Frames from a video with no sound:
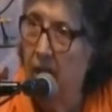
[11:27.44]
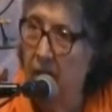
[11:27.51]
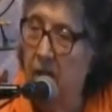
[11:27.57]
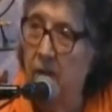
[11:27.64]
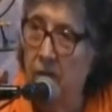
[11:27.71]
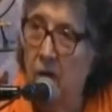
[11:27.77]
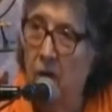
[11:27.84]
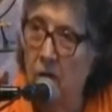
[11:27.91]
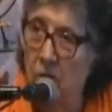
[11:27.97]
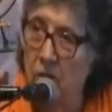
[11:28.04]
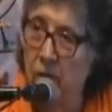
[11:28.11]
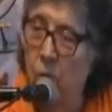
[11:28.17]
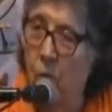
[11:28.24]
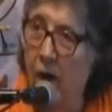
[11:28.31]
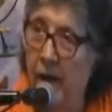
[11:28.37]
And the
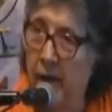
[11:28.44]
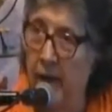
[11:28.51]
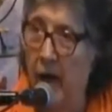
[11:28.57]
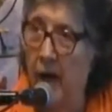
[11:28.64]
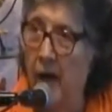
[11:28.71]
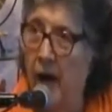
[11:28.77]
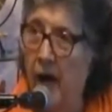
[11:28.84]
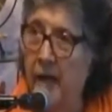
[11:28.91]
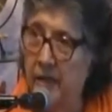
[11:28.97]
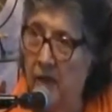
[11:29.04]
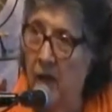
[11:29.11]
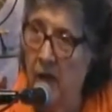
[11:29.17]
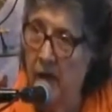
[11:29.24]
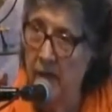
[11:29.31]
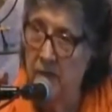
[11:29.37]
only way I
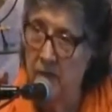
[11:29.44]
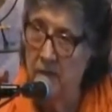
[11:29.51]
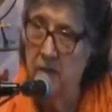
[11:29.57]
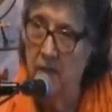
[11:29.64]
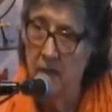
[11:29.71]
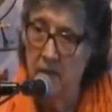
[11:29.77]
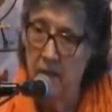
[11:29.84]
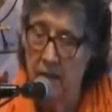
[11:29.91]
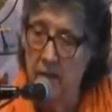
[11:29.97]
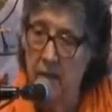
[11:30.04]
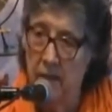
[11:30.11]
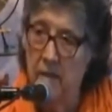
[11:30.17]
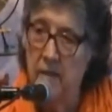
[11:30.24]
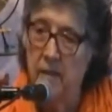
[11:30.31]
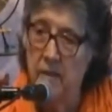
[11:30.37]
got
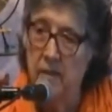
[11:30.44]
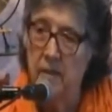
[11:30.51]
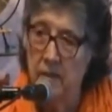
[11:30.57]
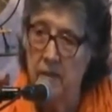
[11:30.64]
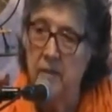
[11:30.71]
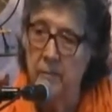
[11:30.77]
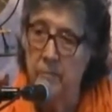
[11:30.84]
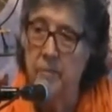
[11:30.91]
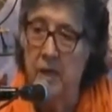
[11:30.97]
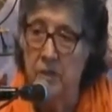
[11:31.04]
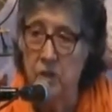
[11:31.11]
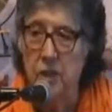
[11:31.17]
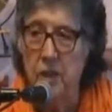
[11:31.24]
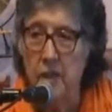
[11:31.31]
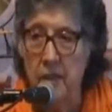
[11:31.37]

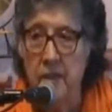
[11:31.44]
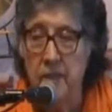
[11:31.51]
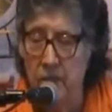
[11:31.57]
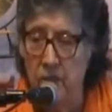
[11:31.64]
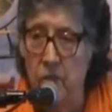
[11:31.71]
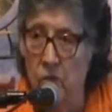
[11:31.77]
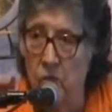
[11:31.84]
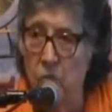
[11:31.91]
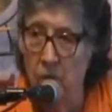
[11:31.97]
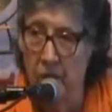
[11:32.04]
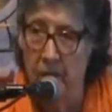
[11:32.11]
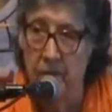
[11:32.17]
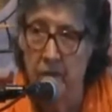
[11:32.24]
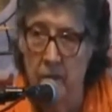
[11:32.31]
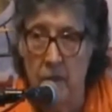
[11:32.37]
much easier
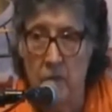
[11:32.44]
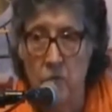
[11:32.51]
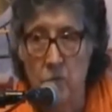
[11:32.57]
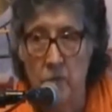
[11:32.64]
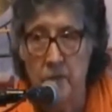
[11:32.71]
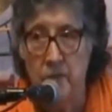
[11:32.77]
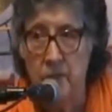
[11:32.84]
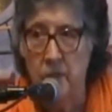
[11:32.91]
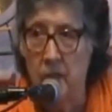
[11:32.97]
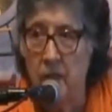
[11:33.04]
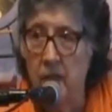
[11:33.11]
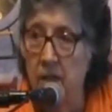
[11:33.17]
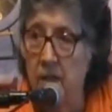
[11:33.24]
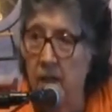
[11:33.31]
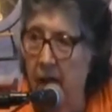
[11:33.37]
with it was to
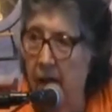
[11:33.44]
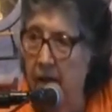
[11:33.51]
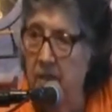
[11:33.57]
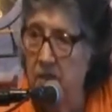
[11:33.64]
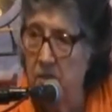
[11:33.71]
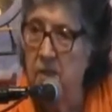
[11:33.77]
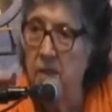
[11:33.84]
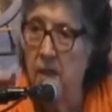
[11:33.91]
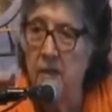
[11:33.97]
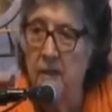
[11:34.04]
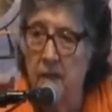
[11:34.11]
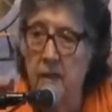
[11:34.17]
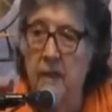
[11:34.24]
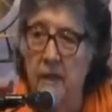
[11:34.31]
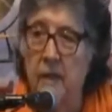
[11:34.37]
connect,
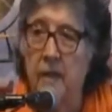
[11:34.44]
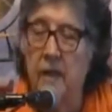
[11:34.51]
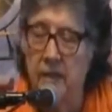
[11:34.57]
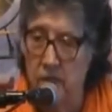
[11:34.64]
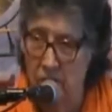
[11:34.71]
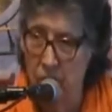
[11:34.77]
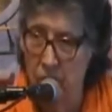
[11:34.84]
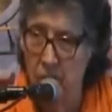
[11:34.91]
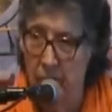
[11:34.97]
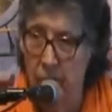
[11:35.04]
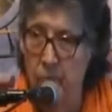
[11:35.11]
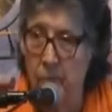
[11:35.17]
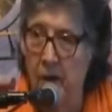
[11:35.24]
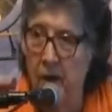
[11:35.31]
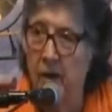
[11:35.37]
do my
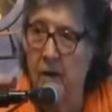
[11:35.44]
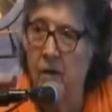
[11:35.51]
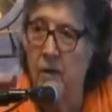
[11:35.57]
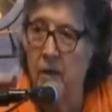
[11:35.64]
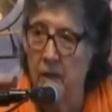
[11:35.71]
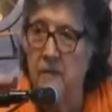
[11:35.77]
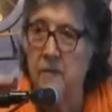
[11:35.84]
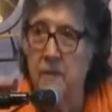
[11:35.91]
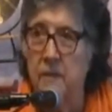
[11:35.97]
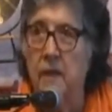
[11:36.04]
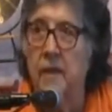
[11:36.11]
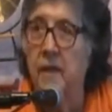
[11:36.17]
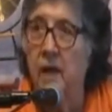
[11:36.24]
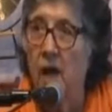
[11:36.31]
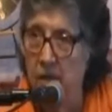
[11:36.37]
prayer, and
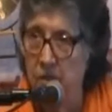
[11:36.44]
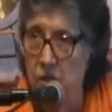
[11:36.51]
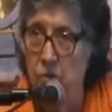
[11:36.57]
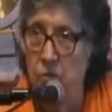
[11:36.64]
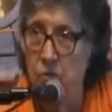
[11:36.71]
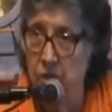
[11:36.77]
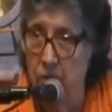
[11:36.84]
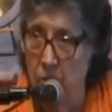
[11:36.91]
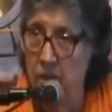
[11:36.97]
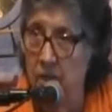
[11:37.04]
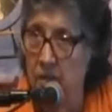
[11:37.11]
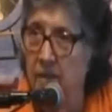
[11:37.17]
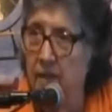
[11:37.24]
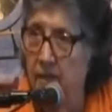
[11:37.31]
say, God, you do it.